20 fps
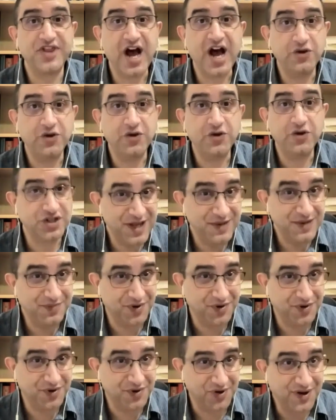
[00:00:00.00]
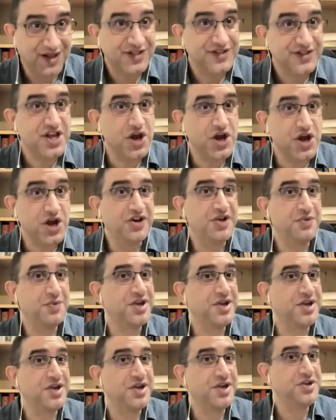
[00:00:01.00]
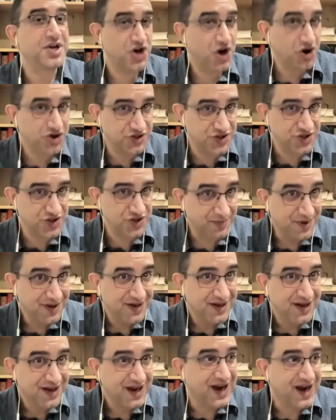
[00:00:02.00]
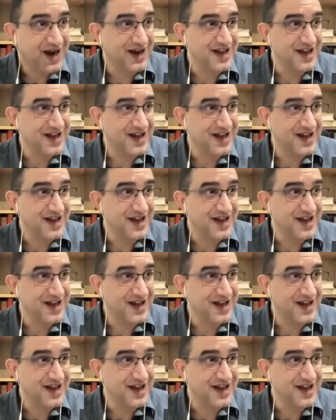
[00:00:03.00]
of 1,000 people, the only way you can talk to them